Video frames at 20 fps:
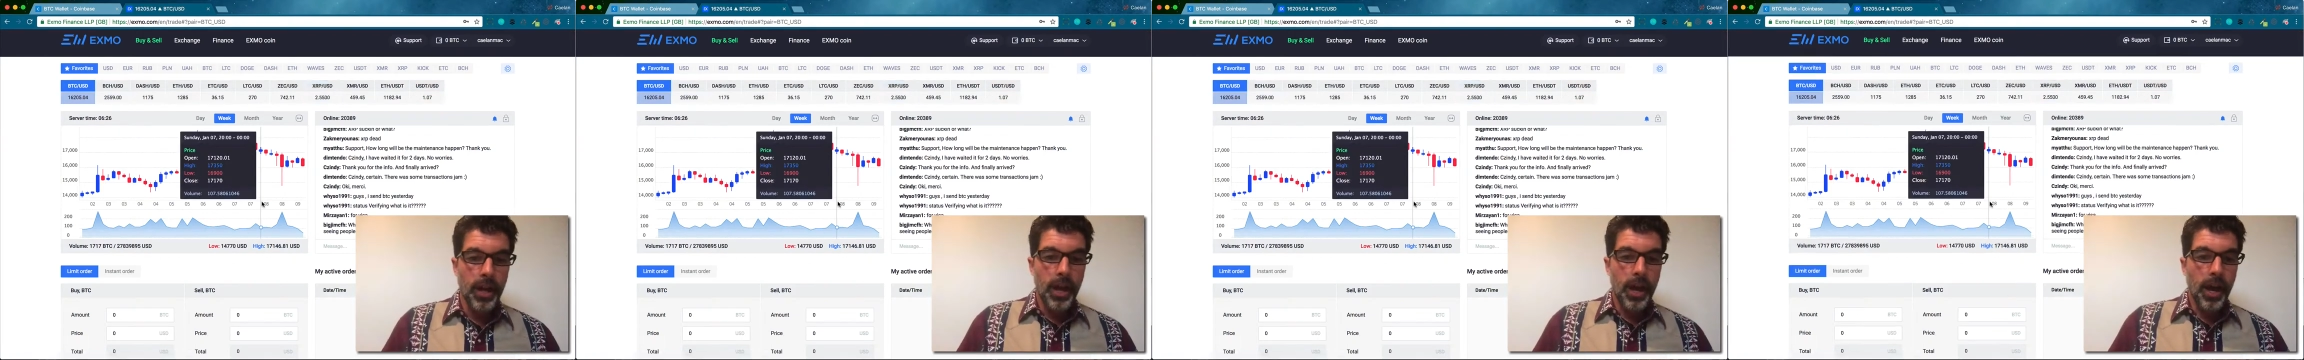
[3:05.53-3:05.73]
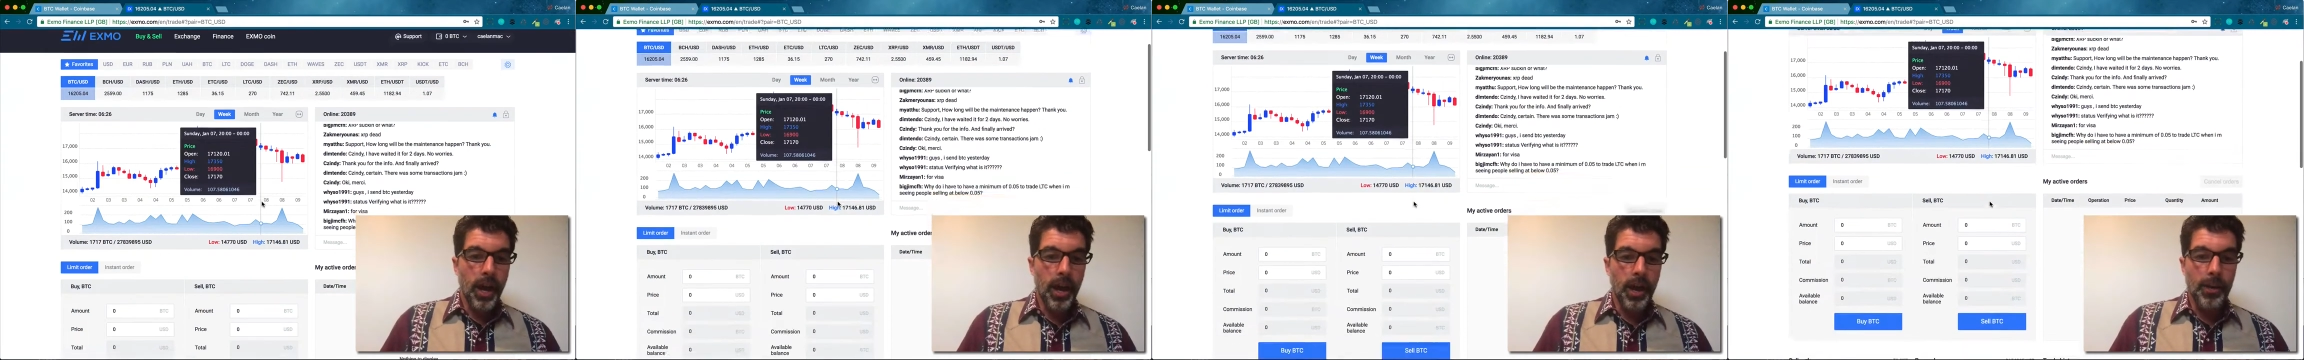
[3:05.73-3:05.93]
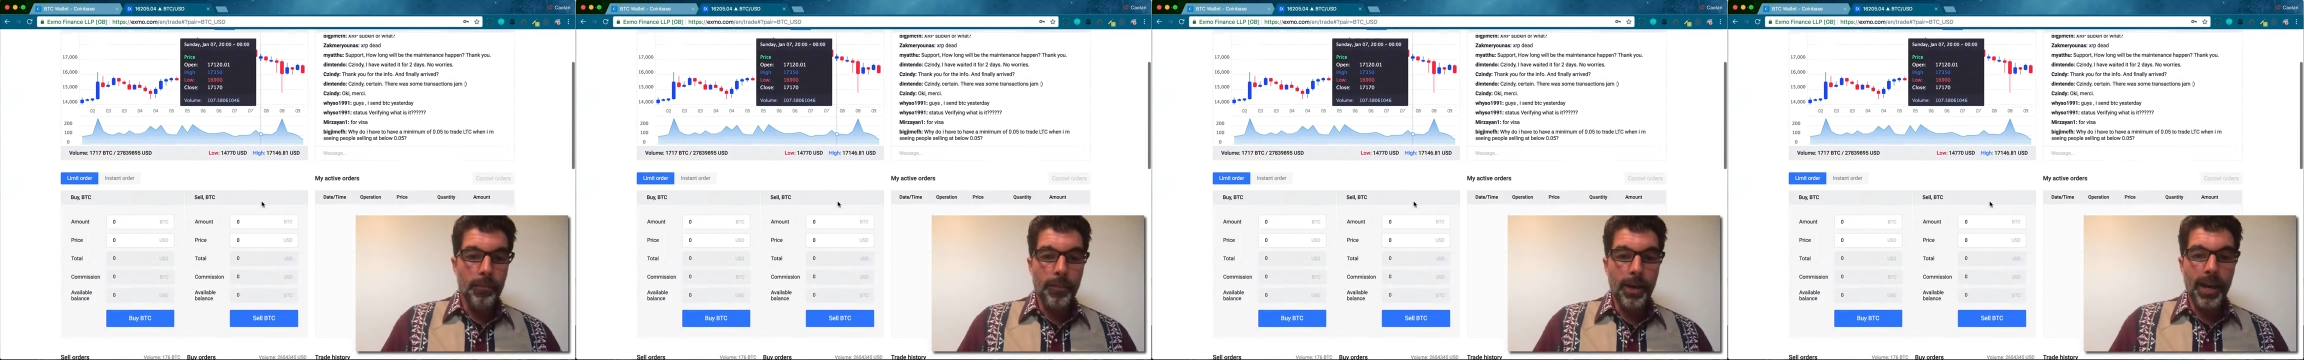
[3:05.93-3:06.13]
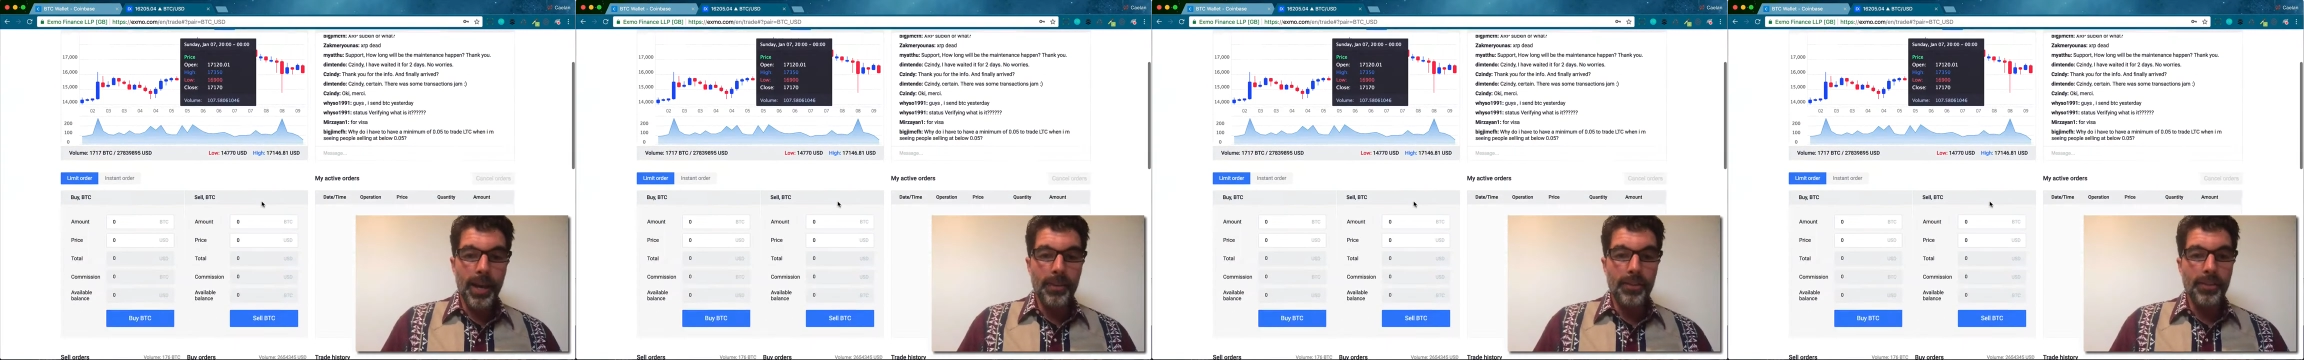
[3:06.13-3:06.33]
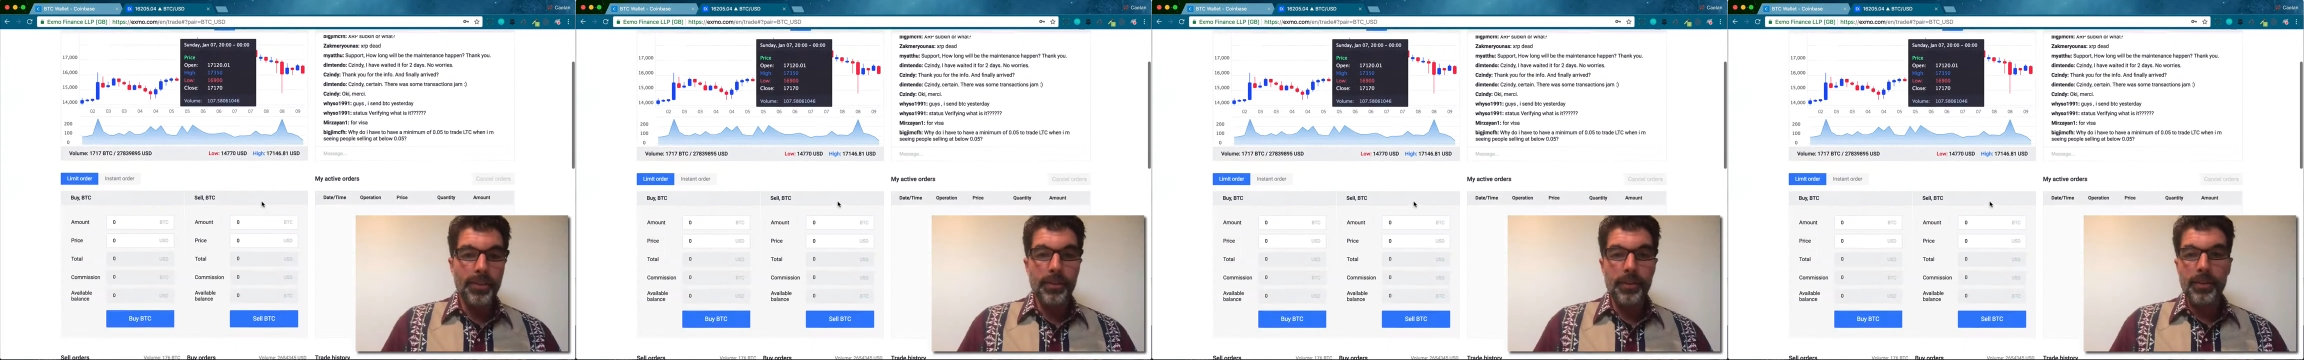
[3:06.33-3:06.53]

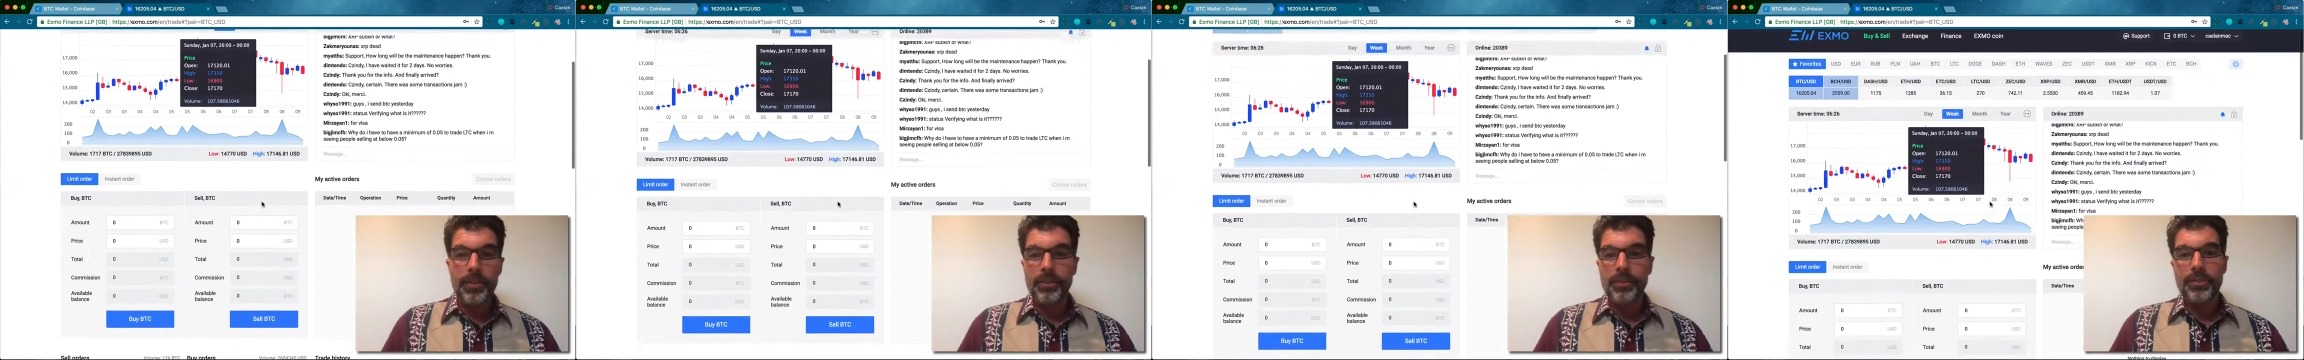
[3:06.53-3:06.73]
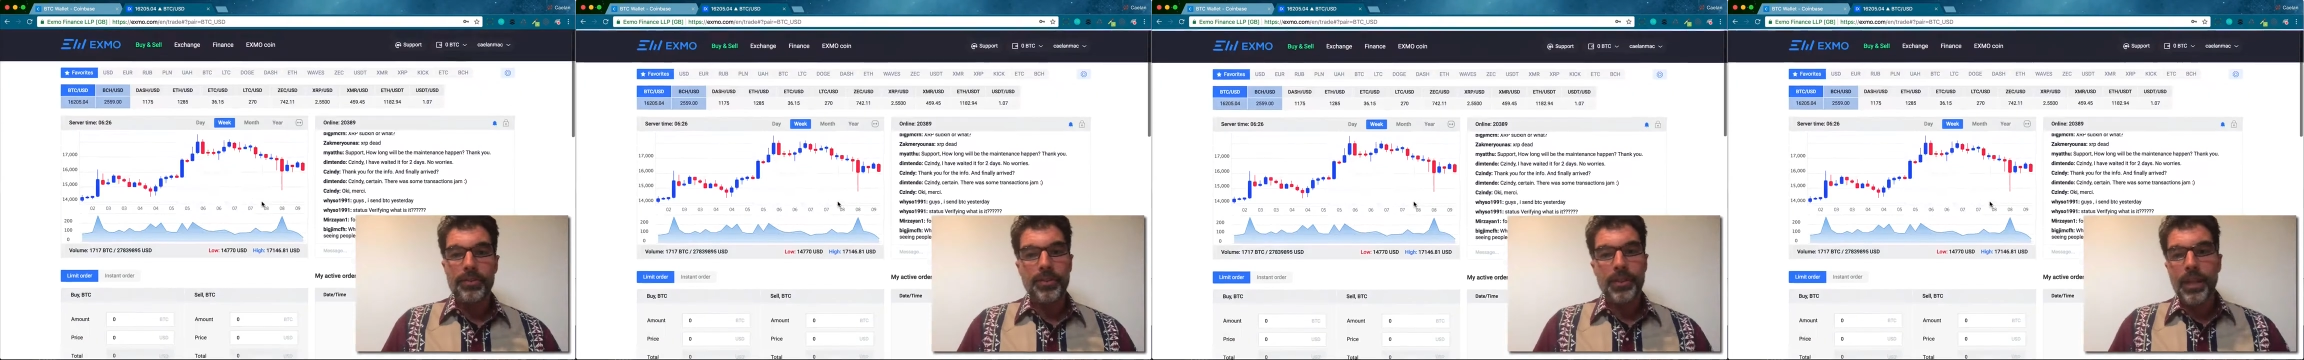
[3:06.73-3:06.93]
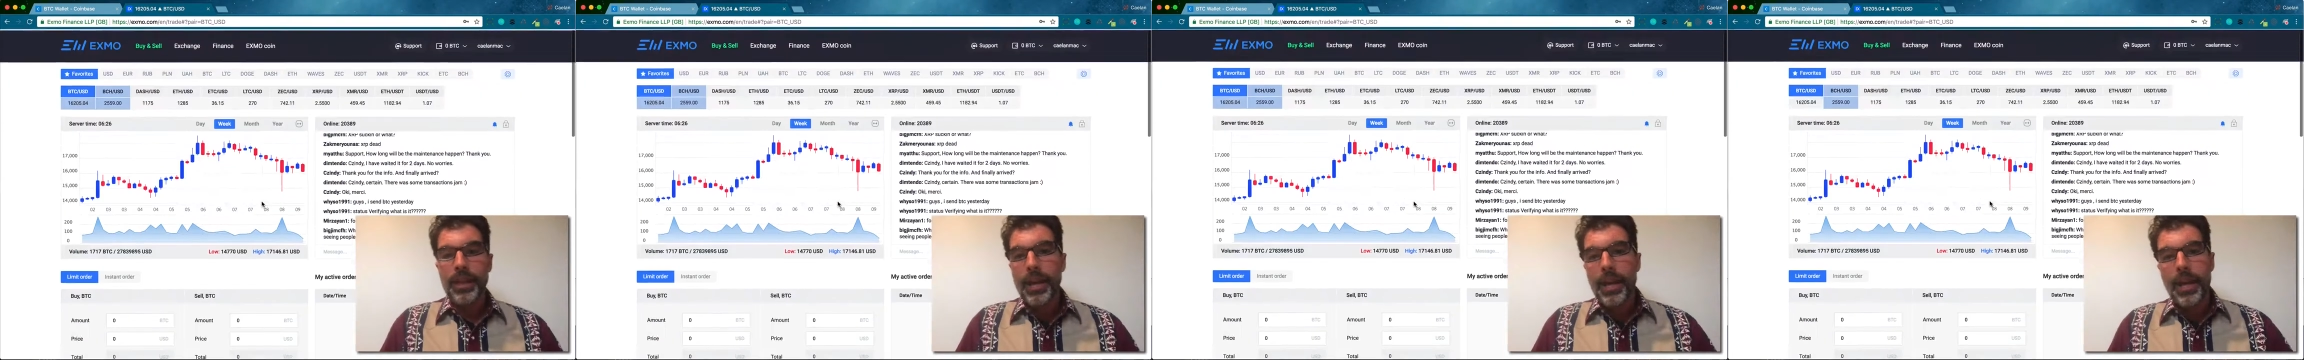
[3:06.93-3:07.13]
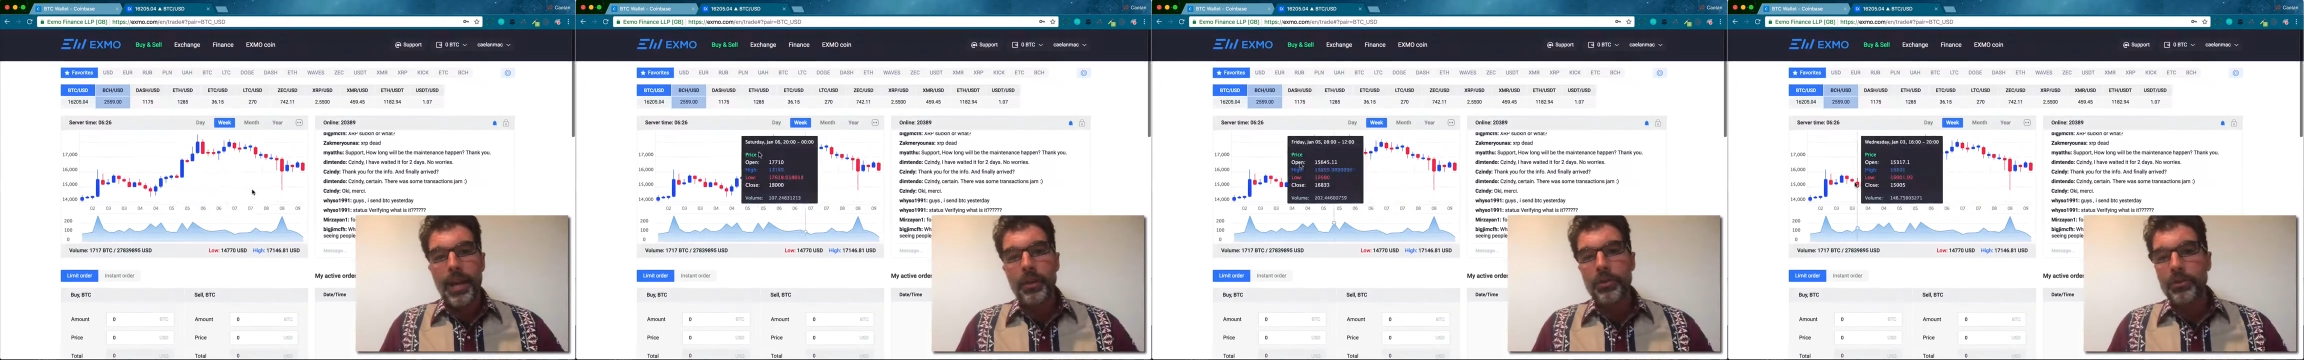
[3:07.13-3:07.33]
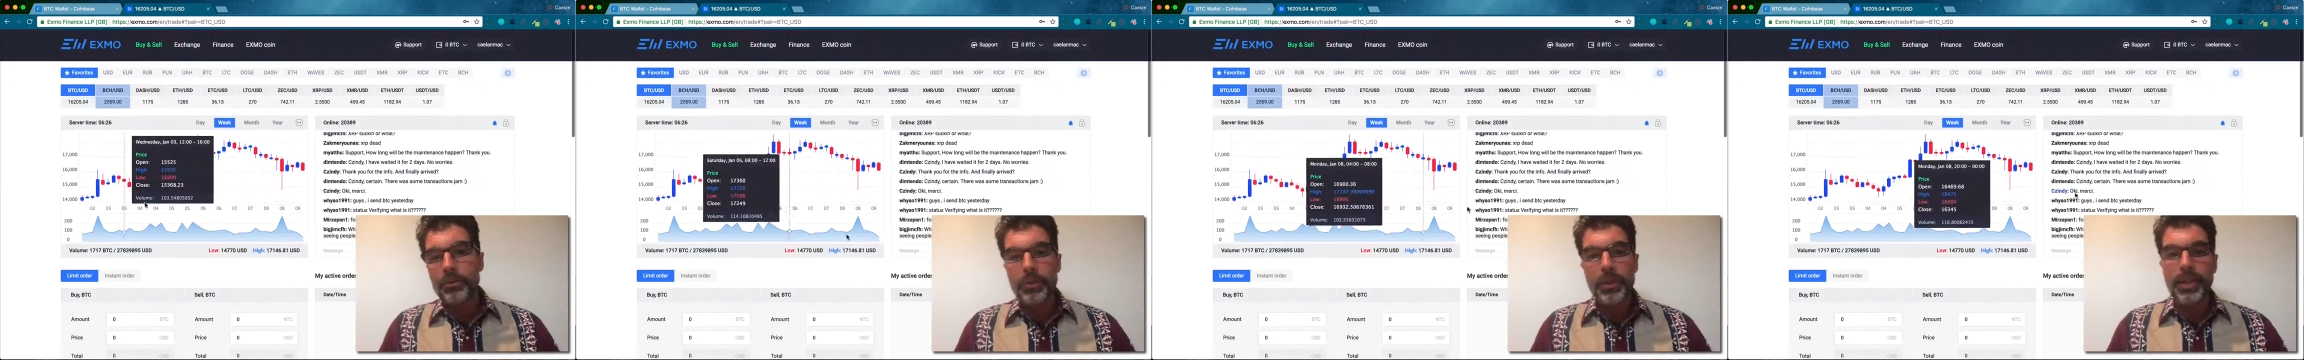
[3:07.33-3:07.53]
And the
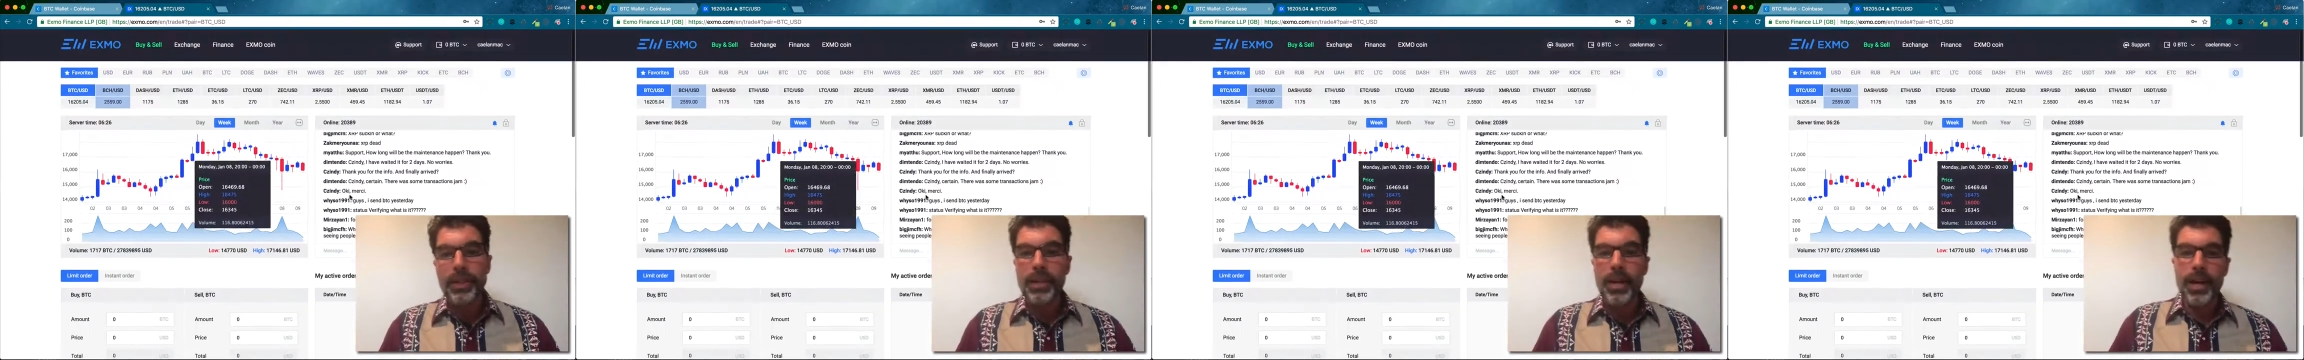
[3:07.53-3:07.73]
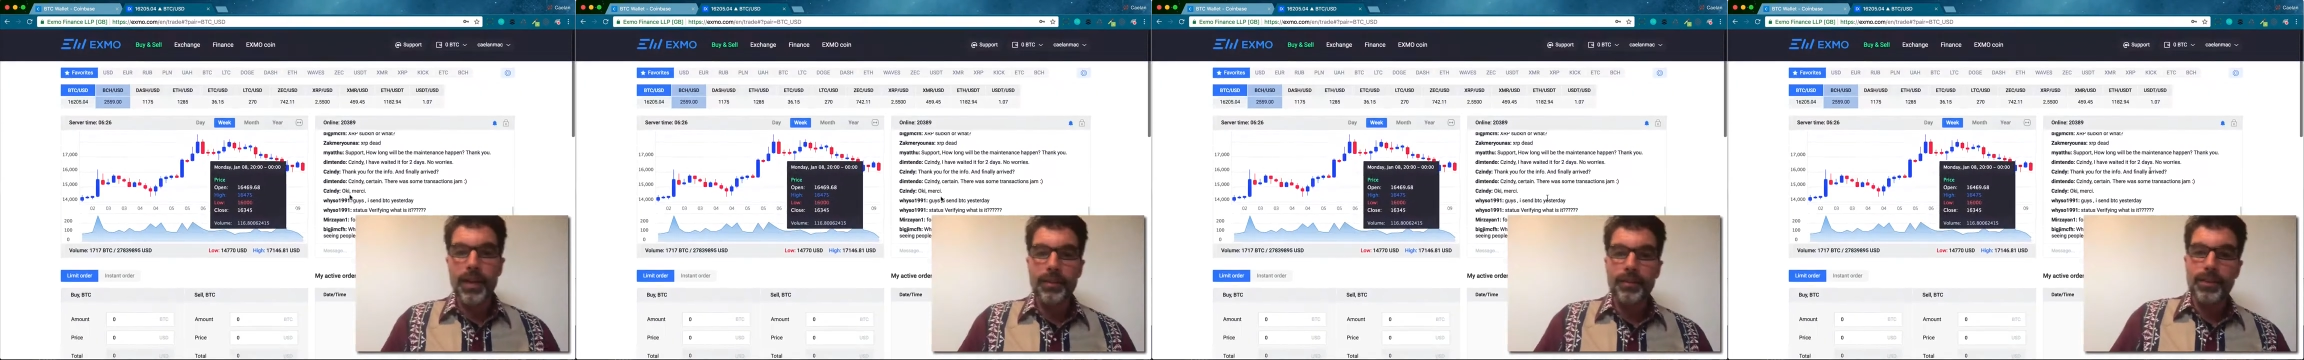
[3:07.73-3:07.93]
layout's really nice.